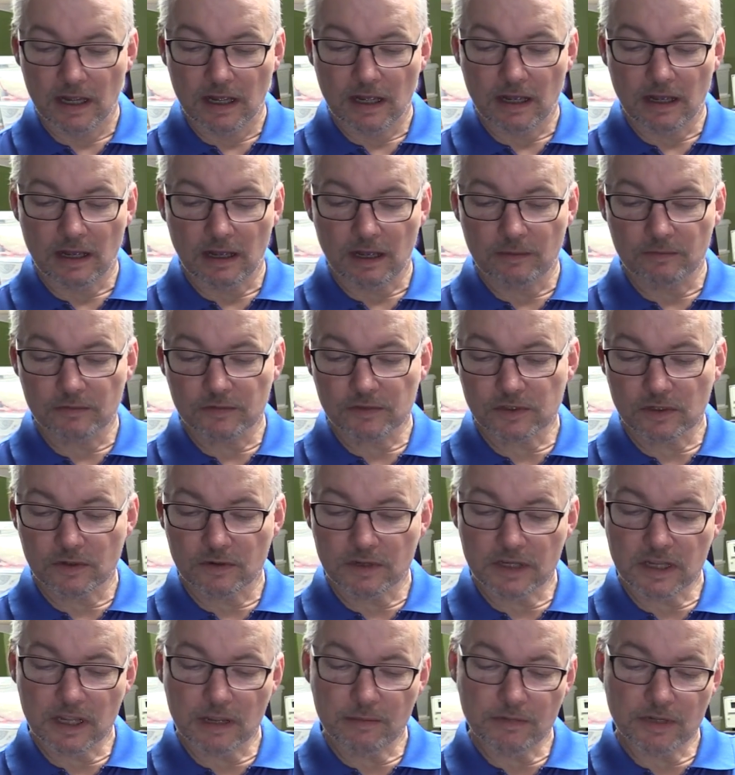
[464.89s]
So
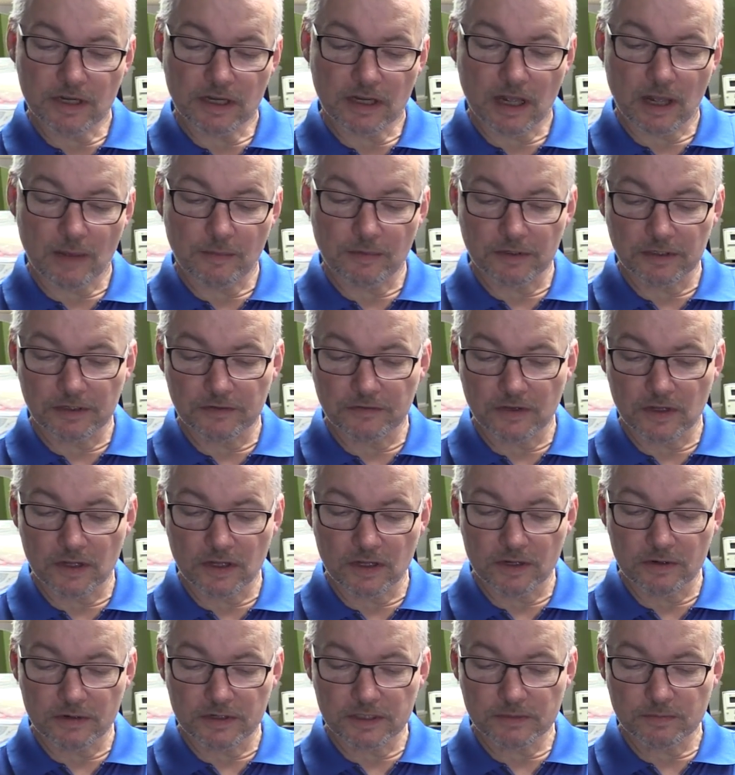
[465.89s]
he gave me a couple of
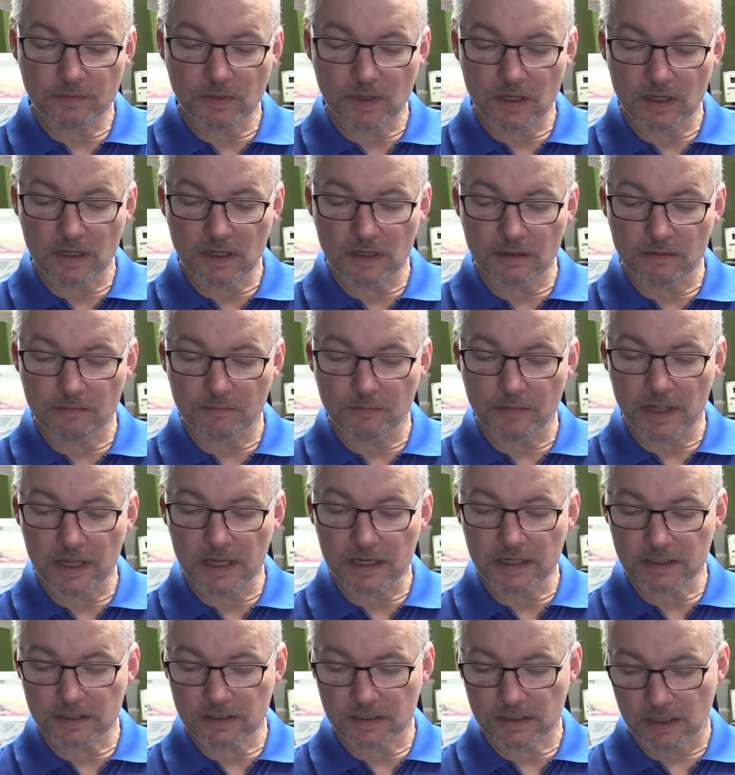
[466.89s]
the
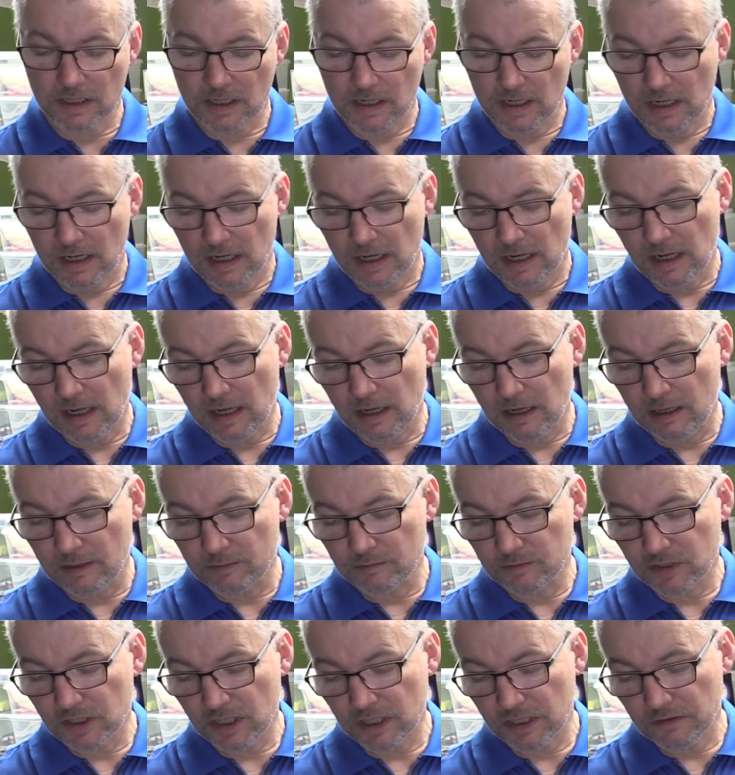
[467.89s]
USB-based
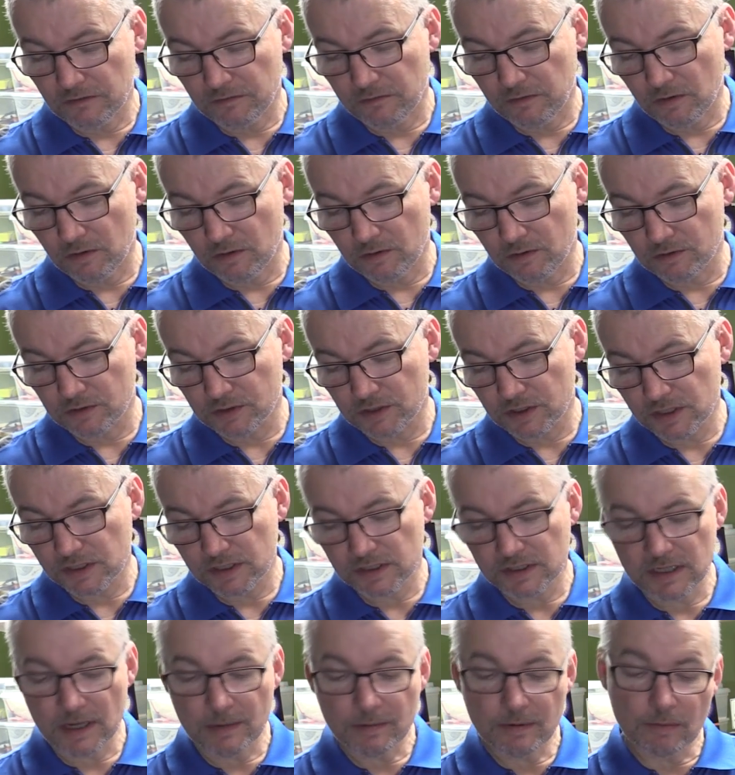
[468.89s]
TinkerForge
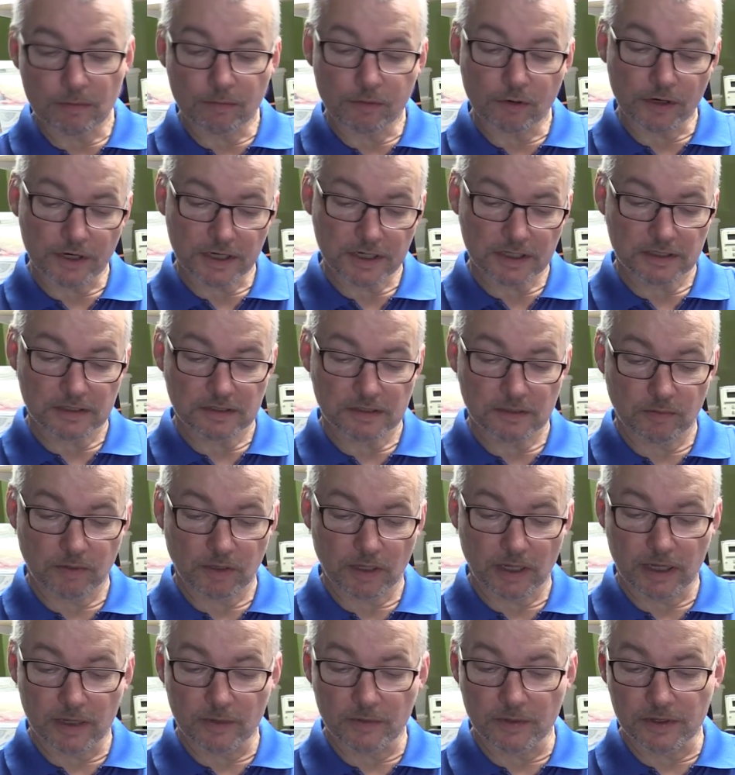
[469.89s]
stepper bricks to
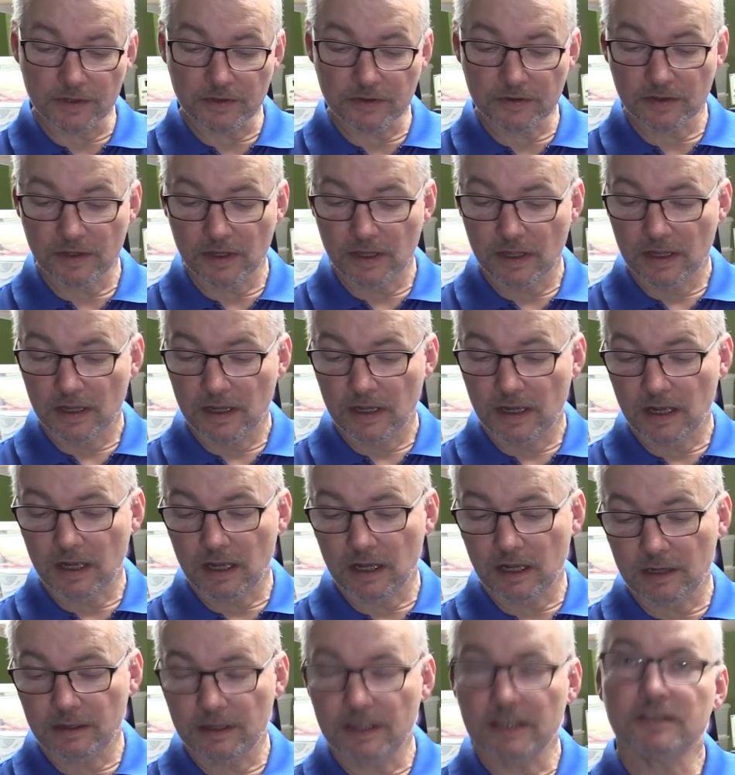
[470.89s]
play with,
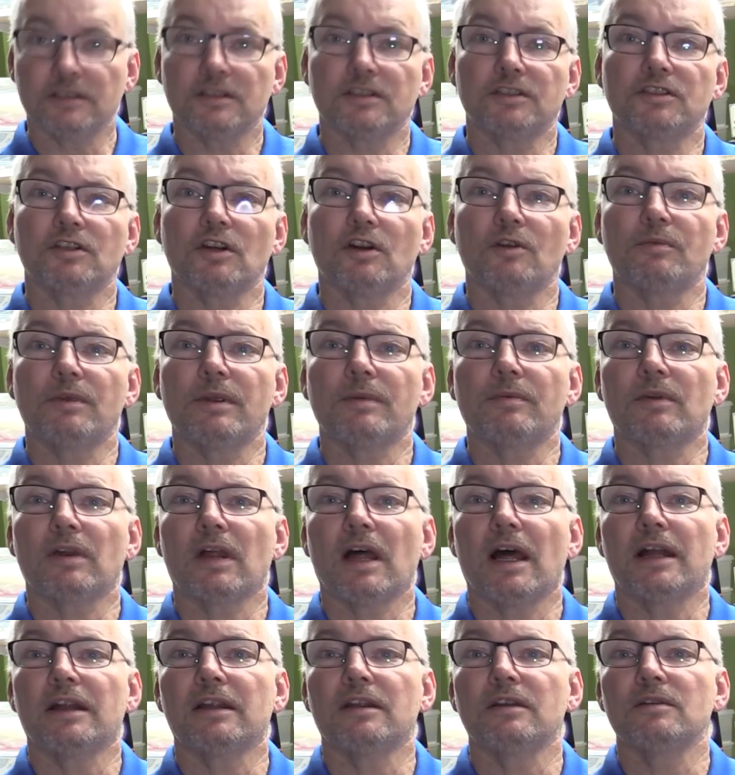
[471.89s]
and to show people
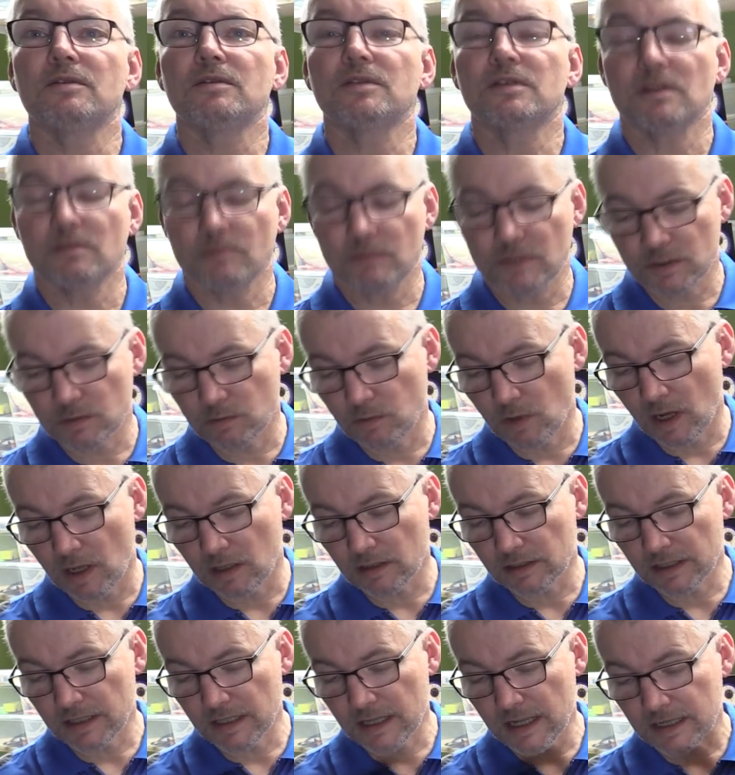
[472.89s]
how to use them as
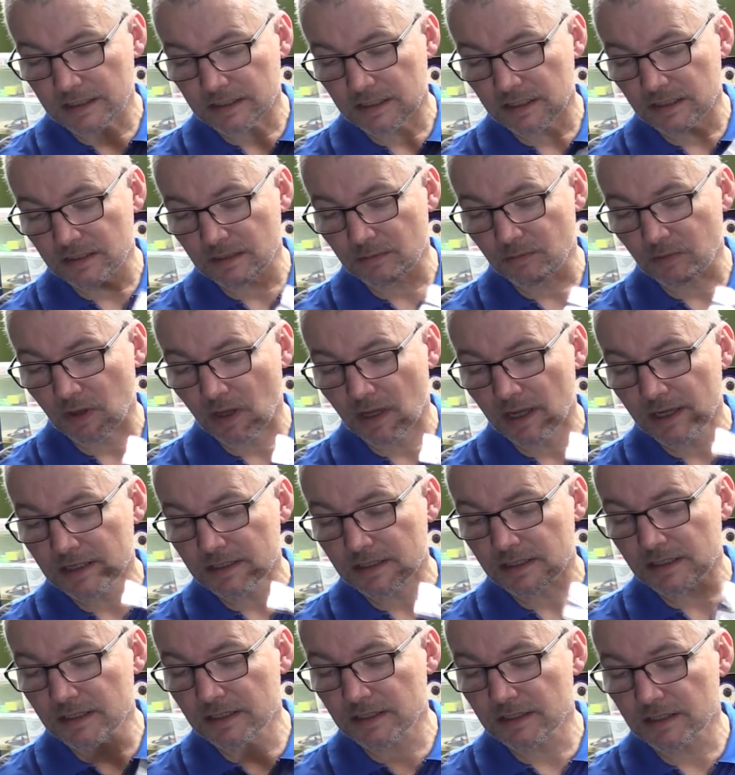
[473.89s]
well. He actually supplies
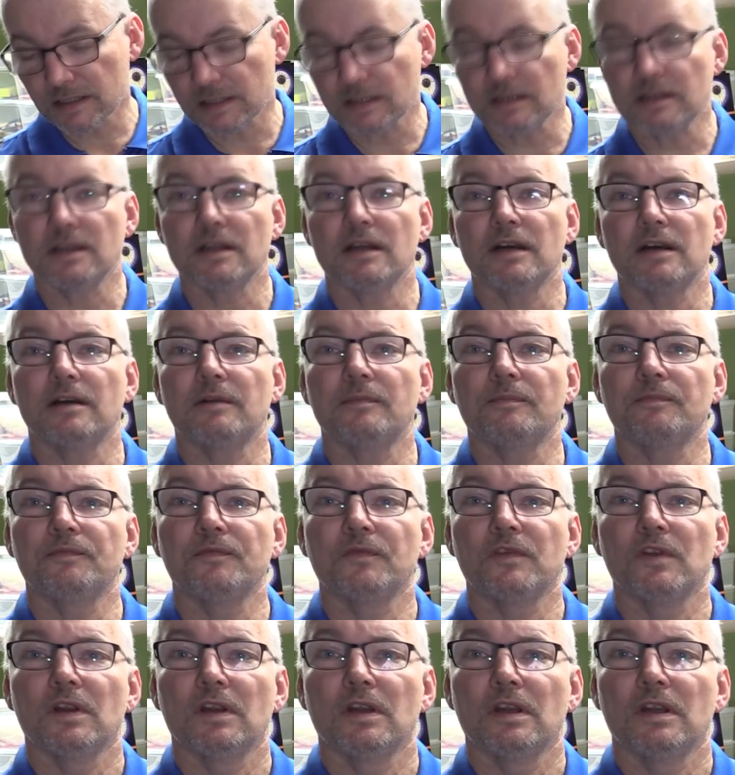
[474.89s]
these, and
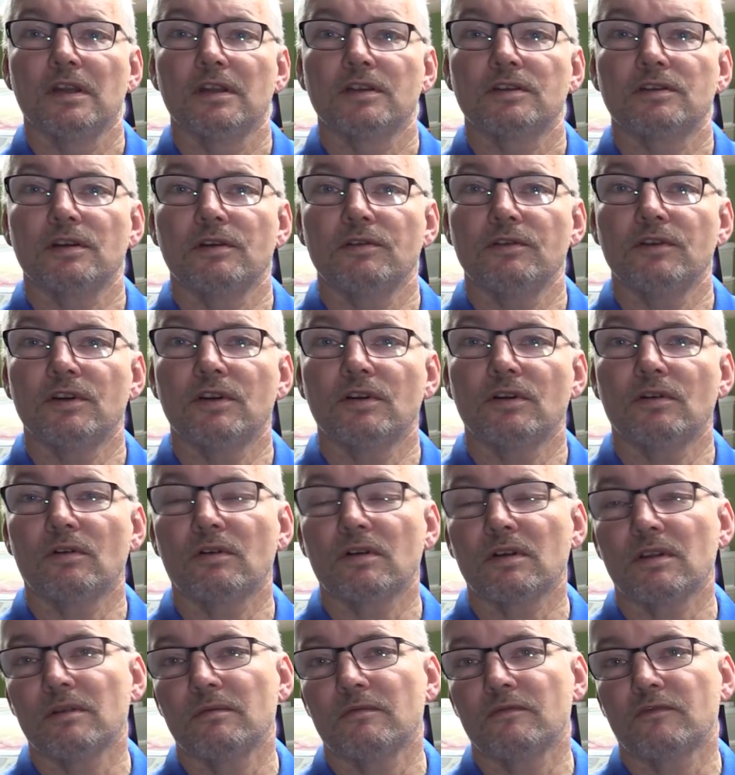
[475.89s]
so you can
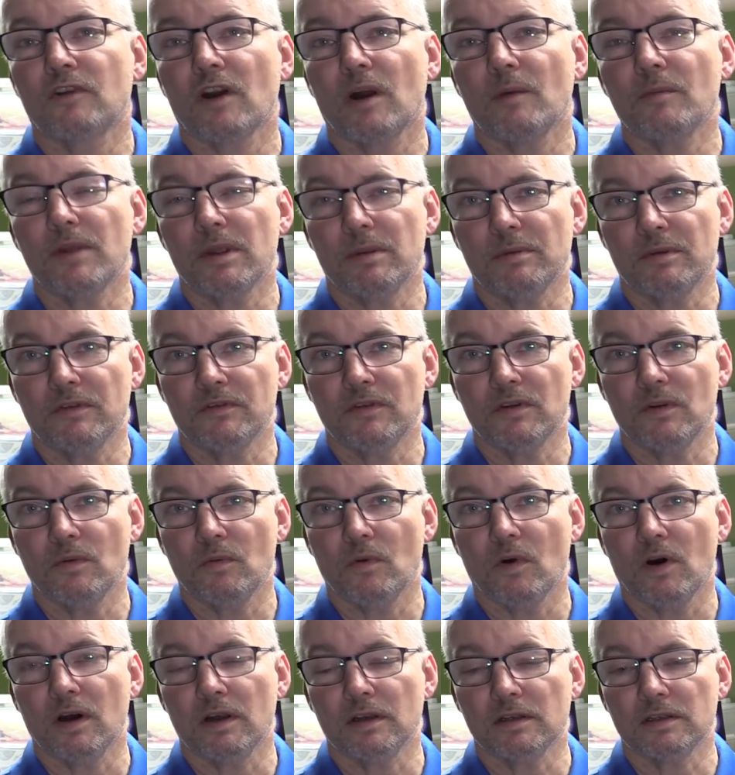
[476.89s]
order them from him if you
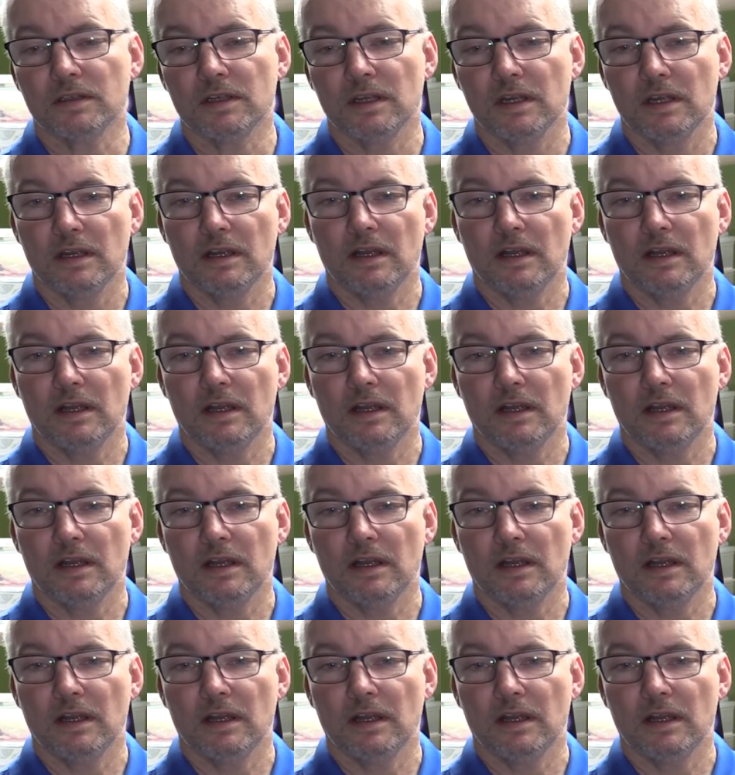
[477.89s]
want.